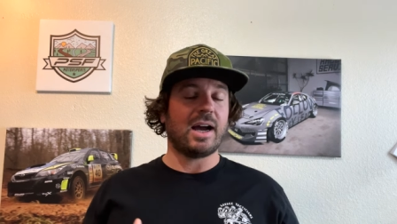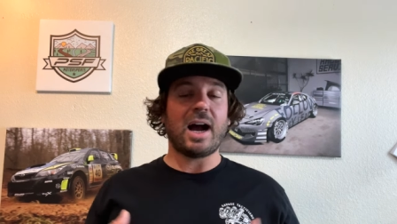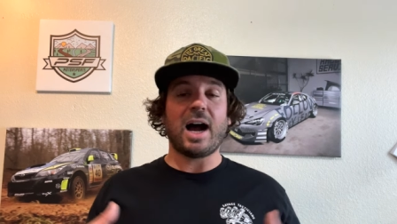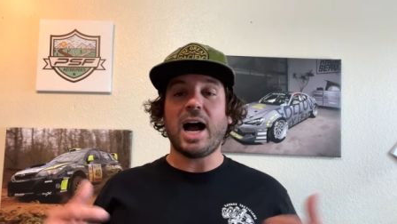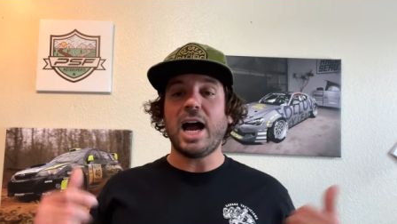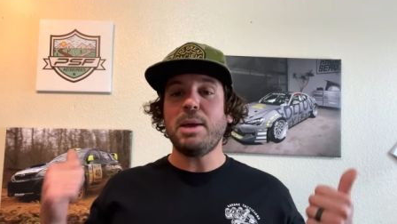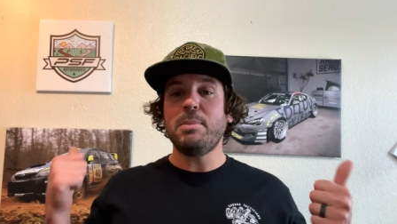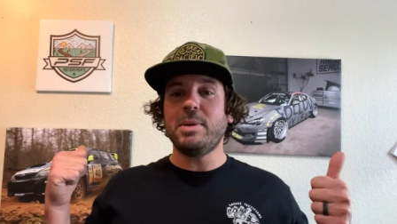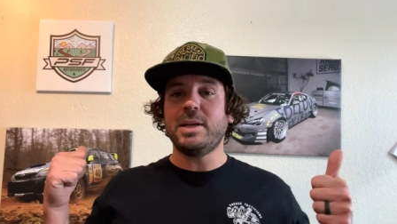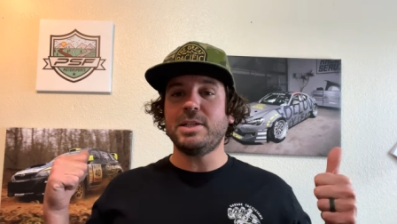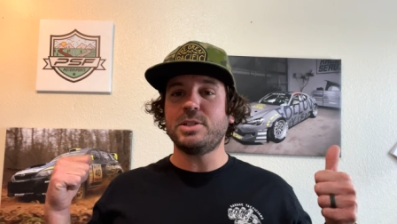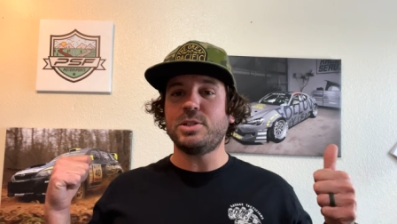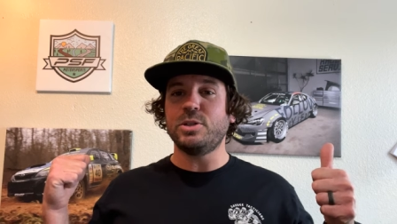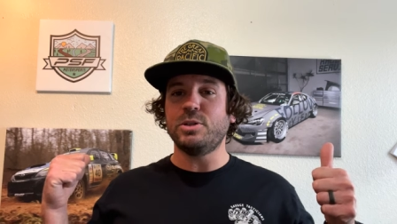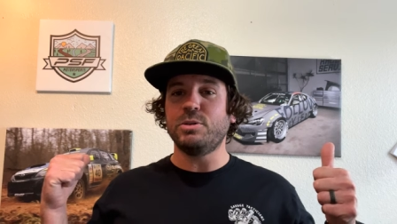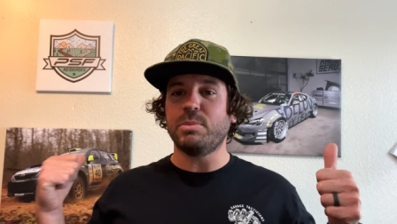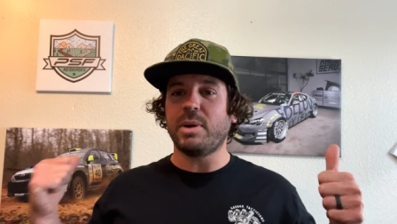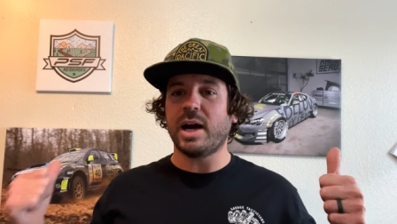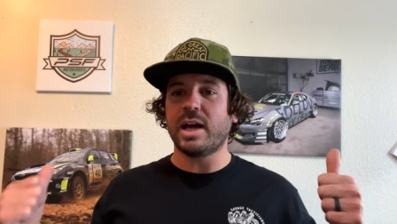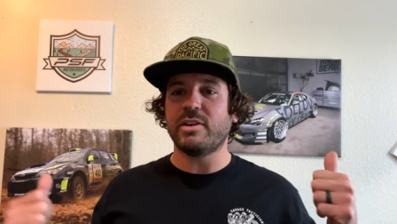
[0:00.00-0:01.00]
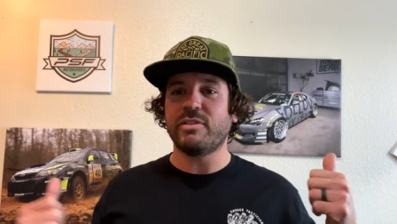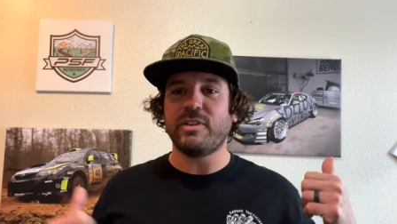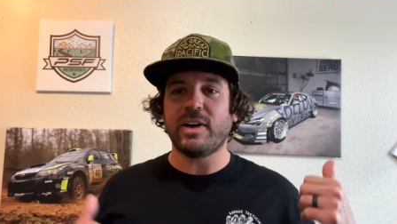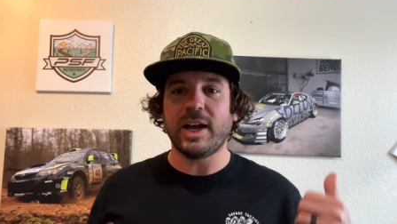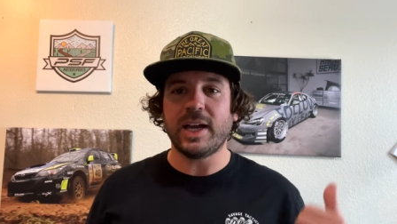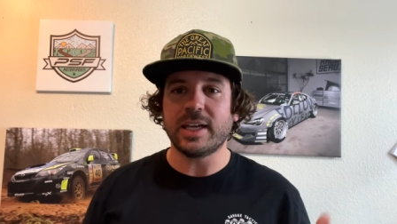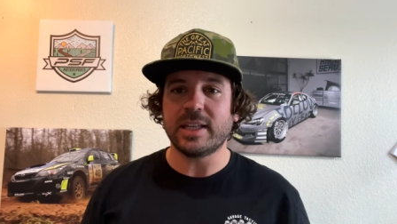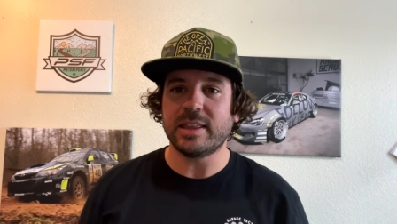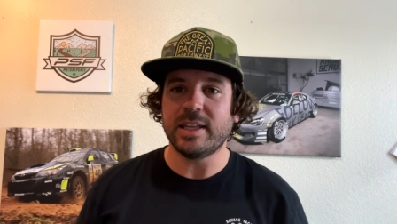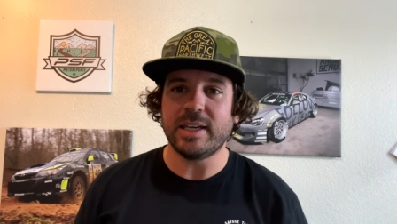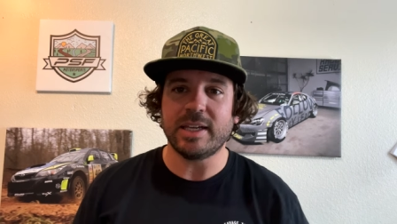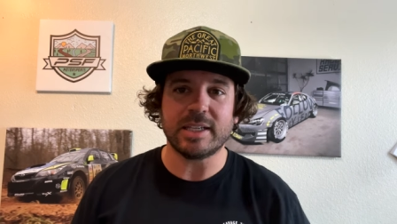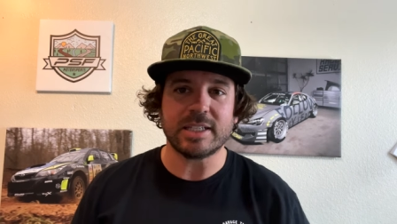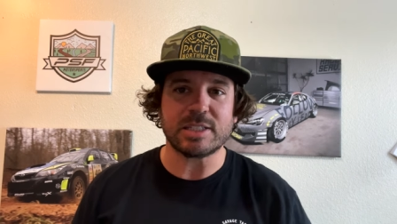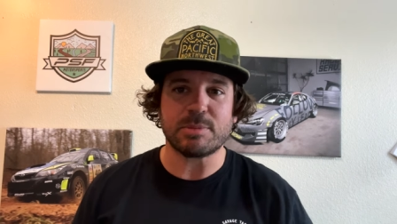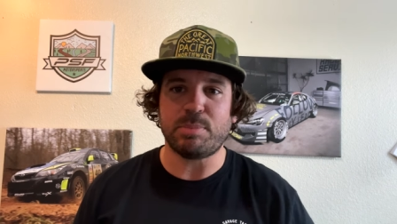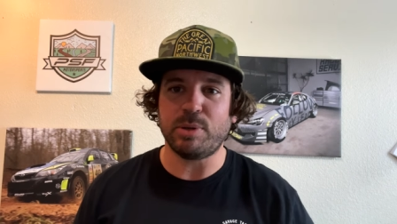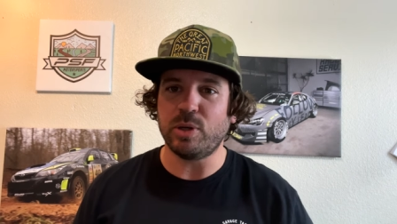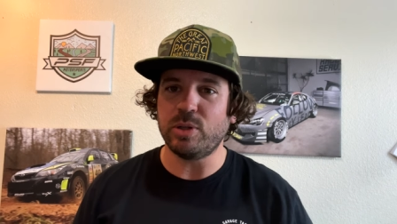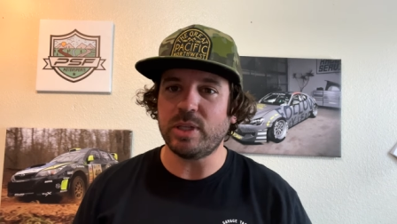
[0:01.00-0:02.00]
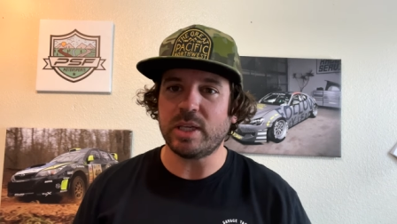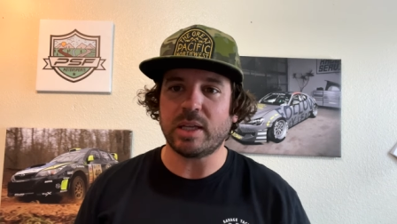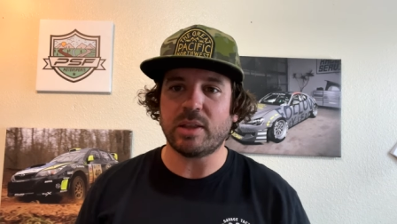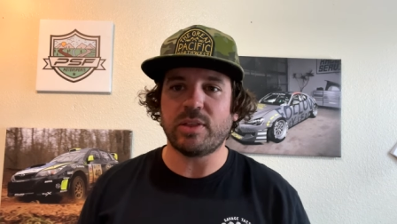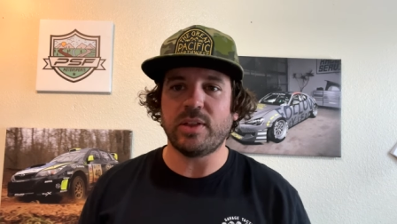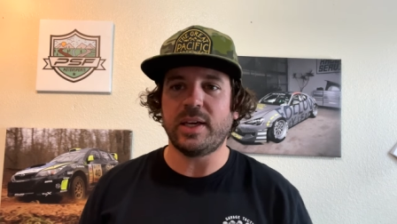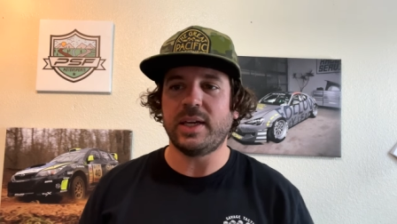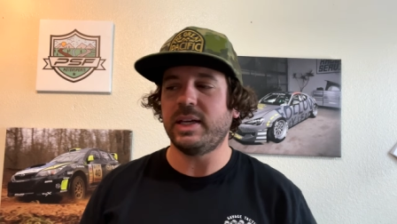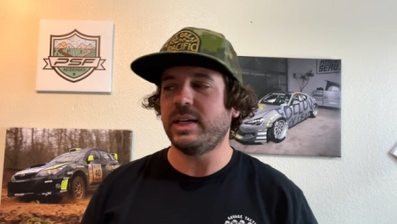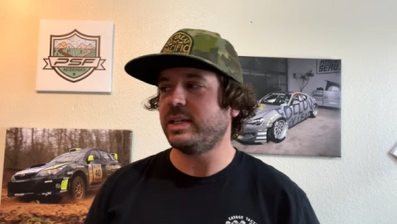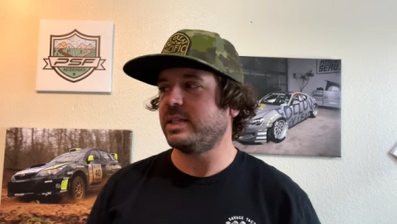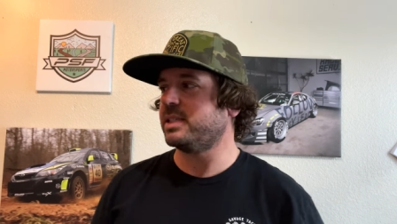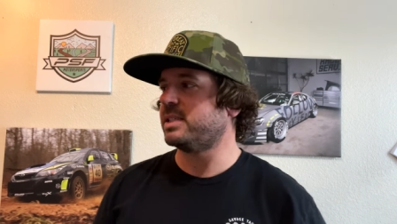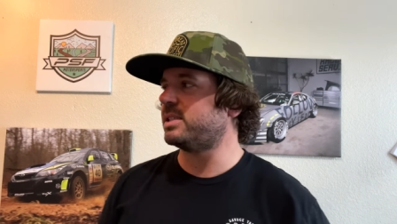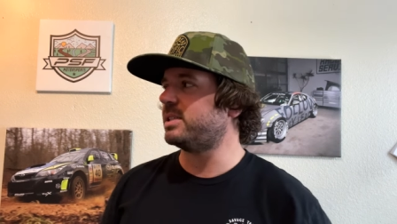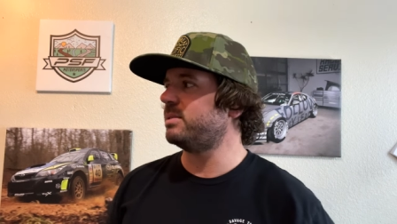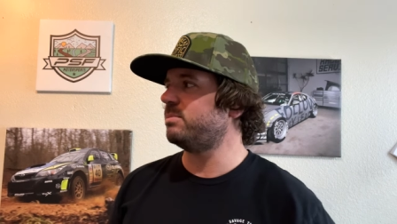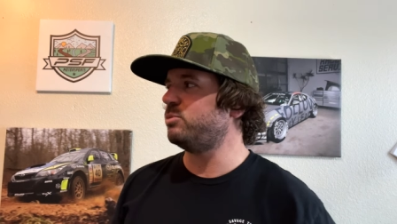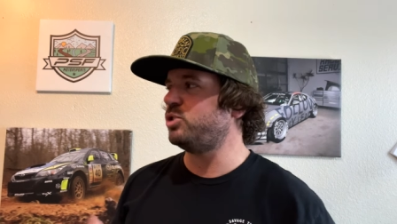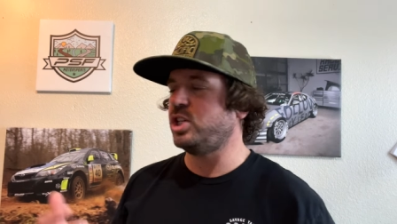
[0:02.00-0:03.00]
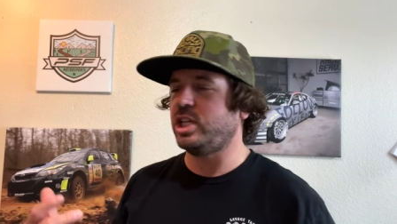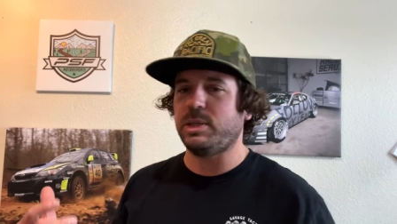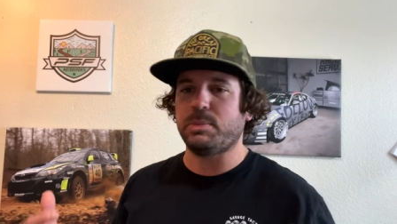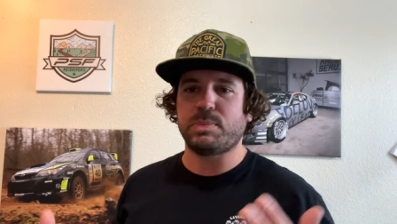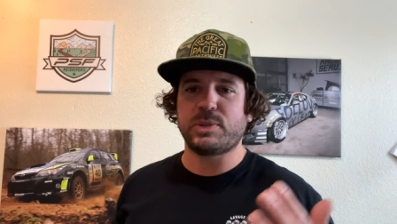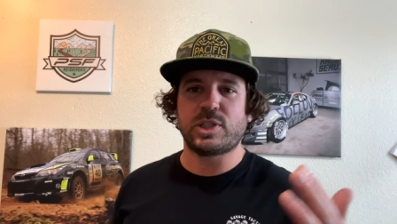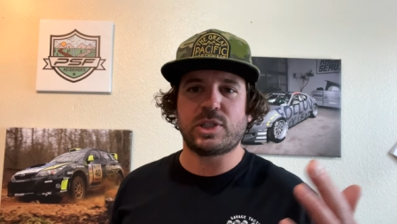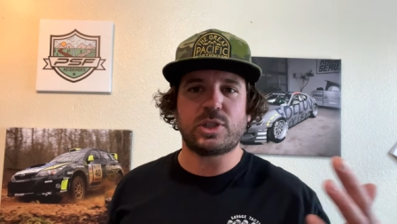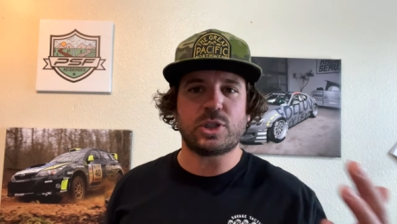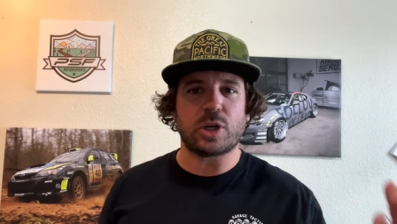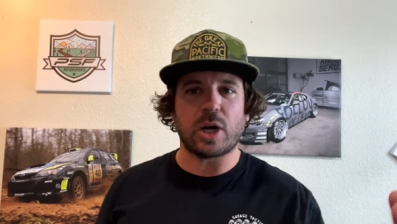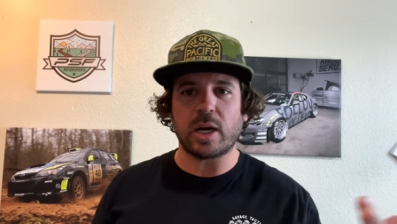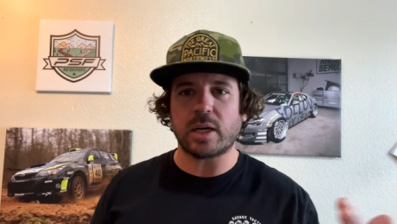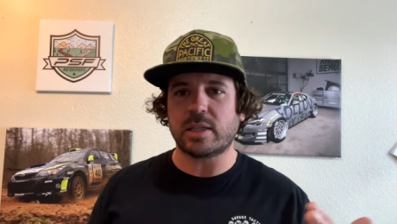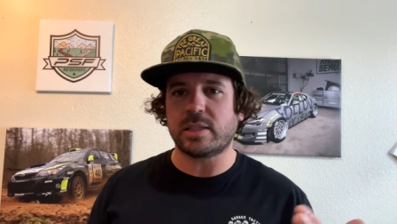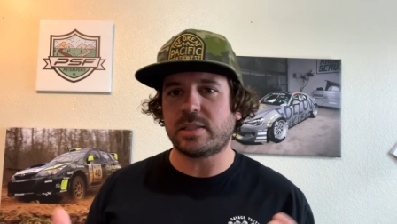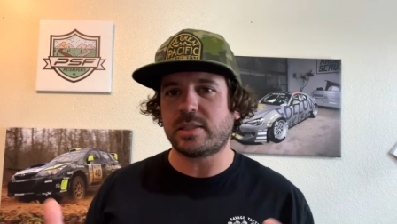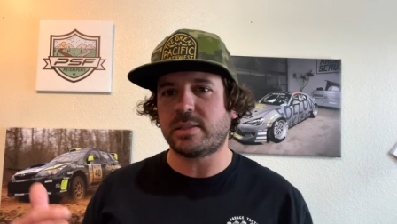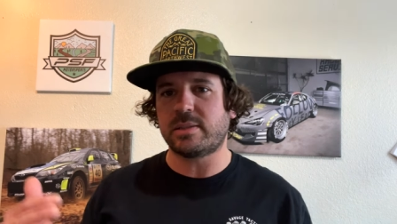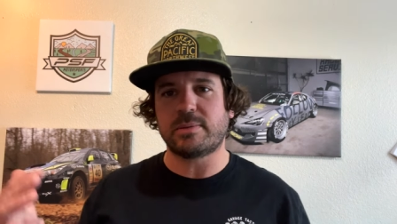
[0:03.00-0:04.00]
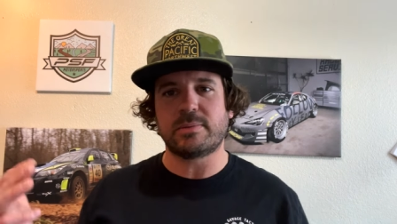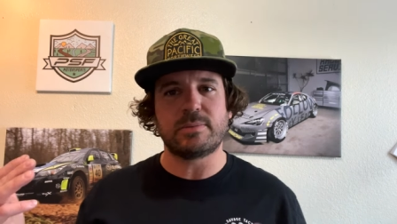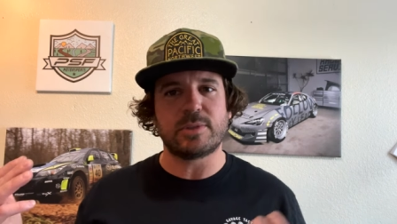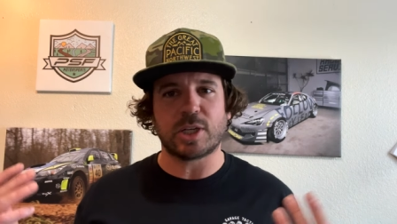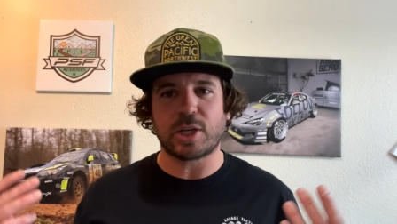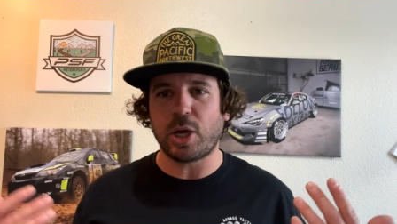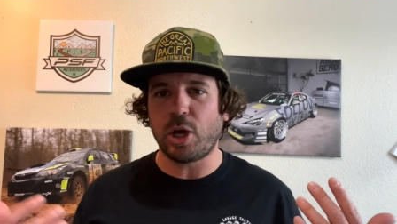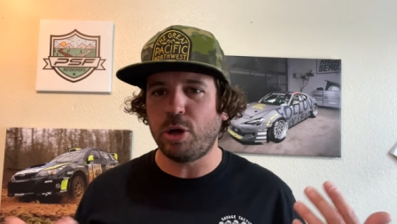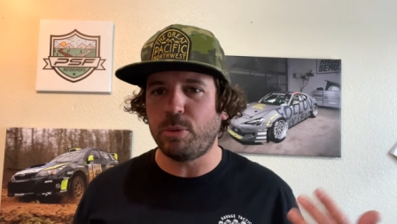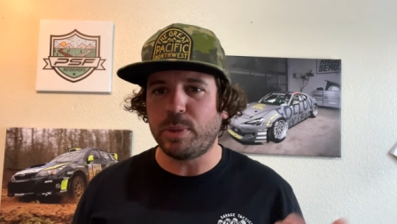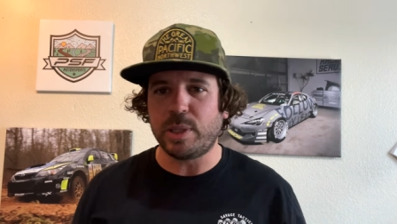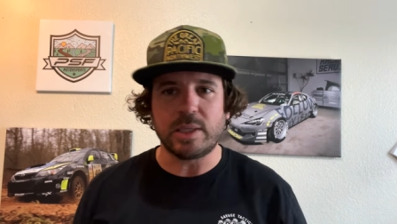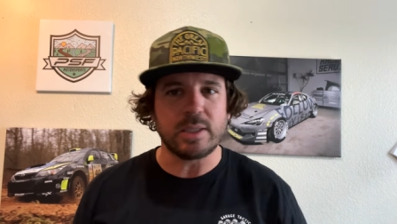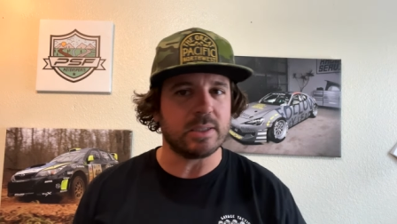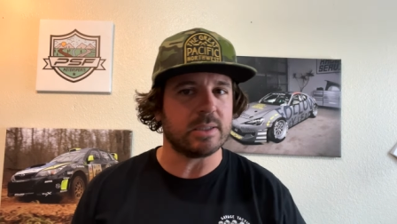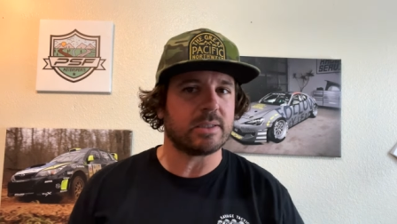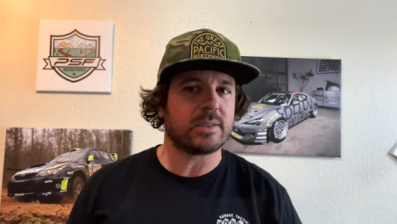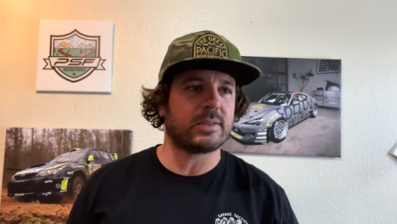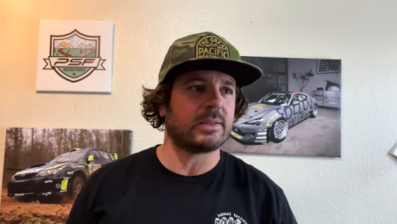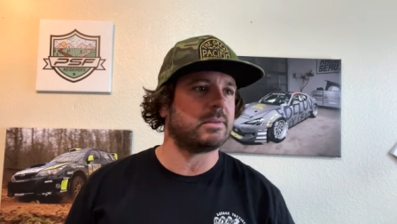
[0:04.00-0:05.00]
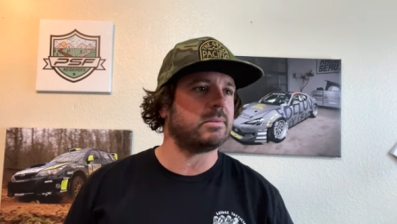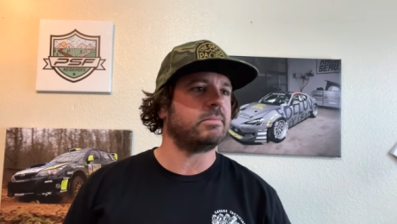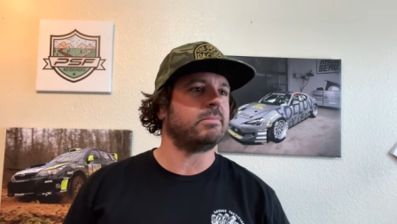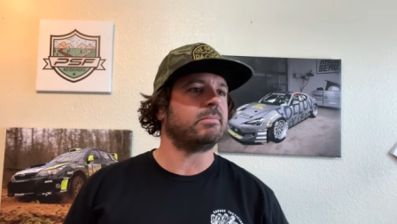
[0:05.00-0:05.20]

I'm into modifying things, building things, Jeeps, trucks, Tacomas,